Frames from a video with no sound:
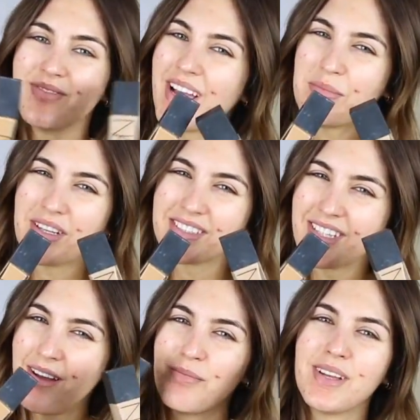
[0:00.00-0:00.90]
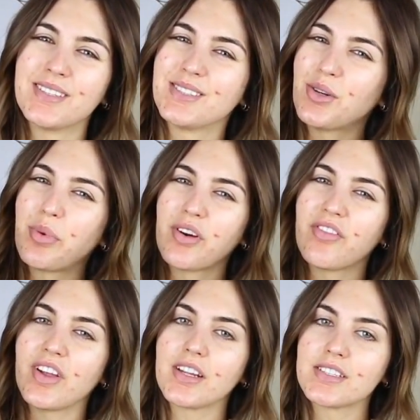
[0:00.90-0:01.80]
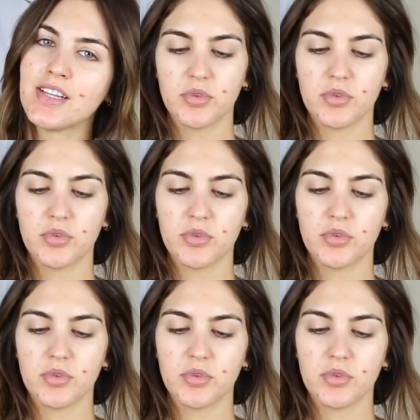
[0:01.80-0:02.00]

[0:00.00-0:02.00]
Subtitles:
I mix them, it's so perfect.